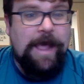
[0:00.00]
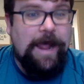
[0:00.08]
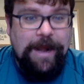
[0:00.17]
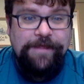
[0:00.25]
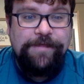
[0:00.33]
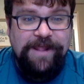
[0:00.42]

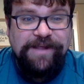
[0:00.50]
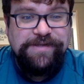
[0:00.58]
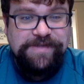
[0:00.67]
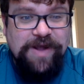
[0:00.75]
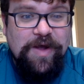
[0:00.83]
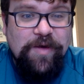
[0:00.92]
I think
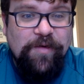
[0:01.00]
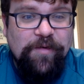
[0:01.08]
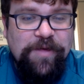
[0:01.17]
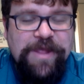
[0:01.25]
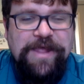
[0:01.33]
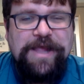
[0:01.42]

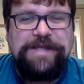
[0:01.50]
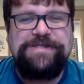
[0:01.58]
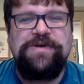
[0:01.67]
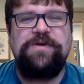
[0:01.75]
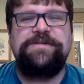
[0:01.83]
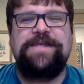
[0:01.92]
so. And
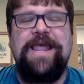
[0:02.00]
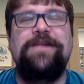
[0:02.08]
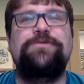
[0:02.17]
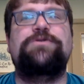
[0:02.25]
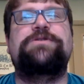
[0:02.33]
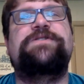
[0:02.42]
so it's
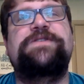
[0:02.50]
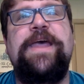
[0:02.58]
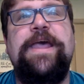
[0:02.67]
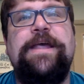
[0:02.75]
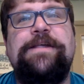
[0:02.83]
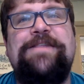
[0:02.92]

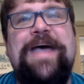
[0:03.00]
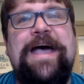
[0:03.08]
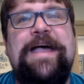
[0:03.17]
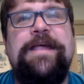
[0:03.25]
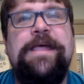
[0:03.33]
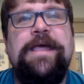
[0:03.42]
interesting
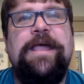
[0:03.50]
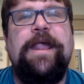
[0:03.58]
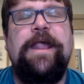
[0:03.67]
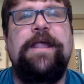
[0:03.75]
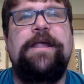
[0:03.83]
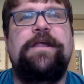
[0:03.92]
that
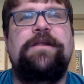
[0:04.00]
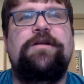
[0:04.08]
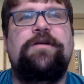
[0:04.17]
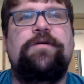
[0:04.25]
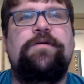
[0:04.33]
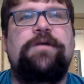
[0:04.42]
in